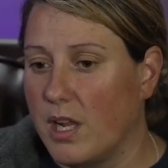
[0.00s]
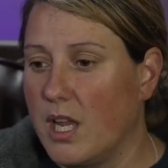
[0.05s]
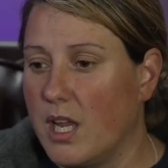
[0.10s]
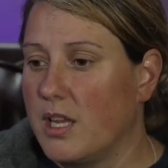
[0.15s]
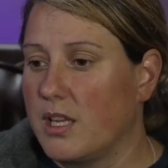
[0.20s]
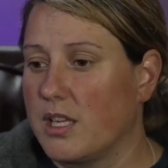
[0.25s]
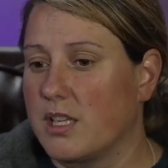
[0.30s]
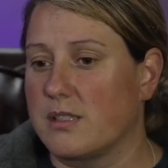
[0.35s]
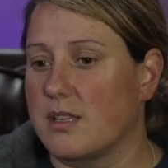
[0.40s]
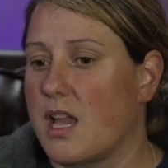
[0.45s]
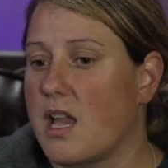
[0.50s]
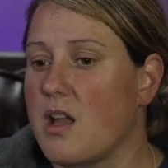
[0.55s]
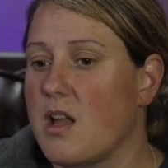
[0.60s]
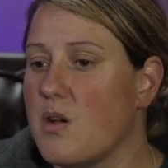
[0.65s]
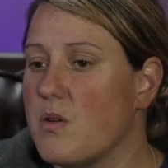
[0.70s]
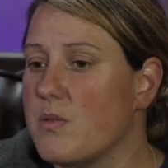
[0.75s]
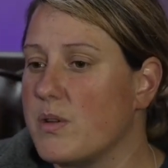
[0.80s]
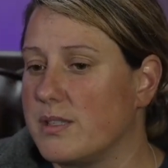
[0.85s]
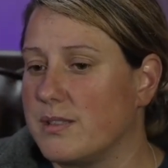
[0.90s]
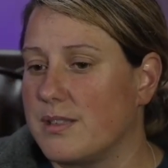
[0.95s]
Because I
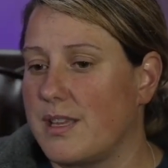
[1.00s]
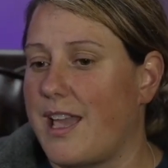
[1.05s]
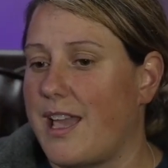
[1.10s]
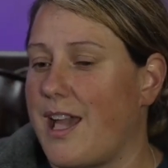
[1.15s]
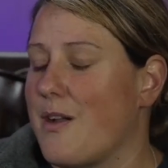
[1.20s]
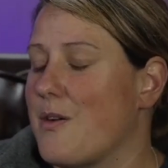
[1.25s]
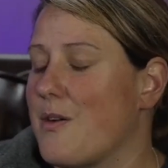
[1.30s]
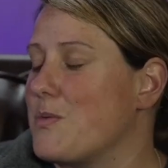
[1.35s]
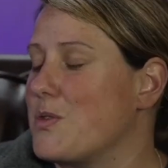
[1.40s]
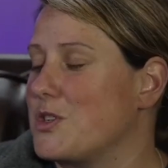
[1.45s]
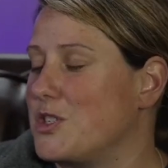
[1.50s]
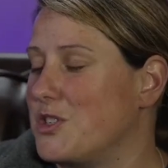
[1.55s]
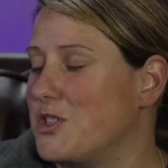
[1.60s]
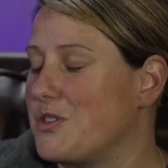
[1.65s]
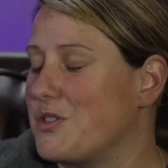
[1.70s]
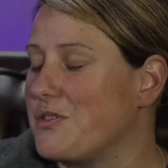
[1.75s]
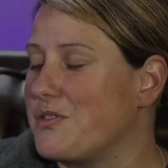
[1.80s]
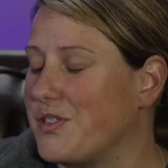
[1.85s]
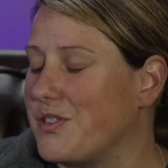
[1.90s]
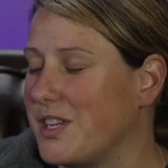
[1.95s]
always say, how would
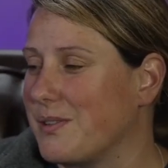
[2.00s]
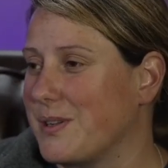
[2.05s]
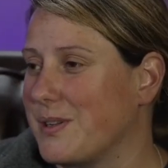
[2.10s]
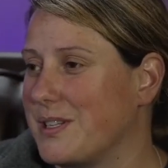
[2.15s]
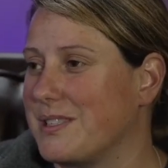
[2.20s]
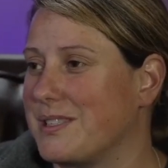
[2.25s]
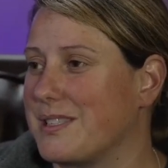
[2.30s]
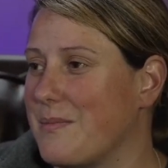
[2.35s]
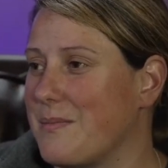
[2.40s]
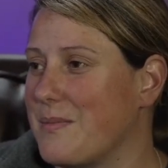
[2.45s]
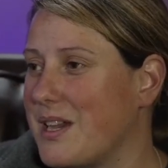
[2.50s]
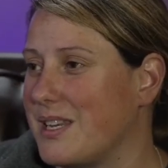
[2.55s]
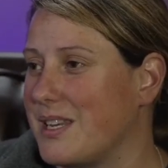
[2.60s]
you feel when somebody